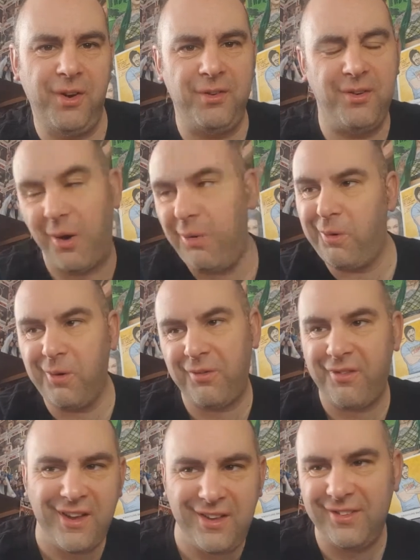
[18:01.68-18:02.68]
for no
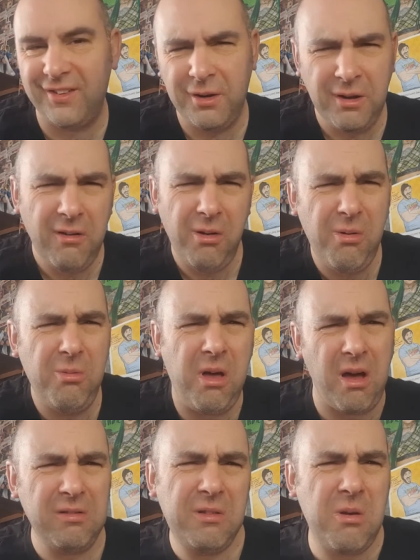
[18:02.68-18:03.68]
good reason.
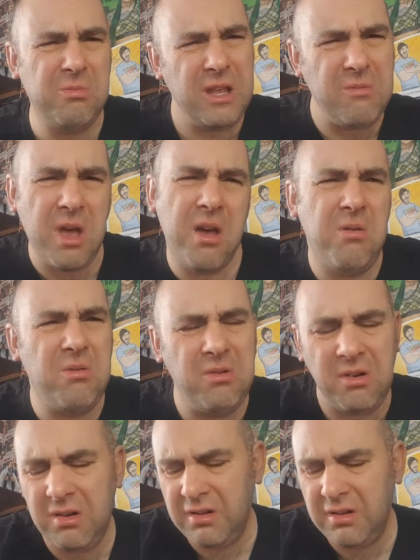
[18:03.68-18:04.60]
I don't know.